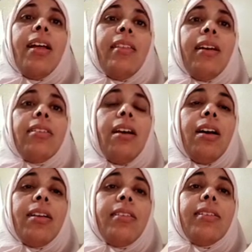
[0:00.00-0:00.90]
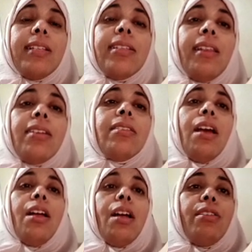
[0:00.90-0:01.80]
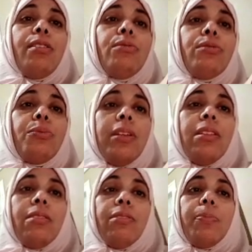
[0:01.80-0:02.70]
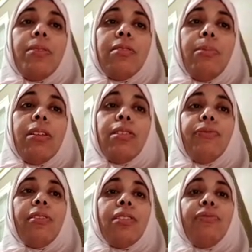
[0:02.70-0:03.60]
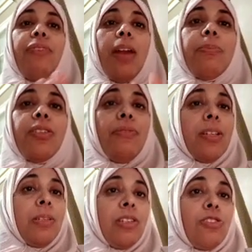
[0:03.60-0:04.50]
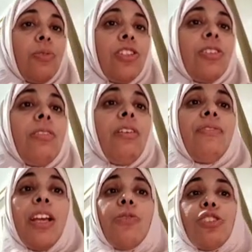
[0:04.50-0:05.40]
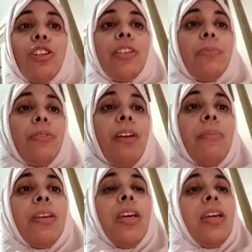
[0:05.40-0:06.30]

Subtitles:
that those with the responsibility for the development of administration of language learning program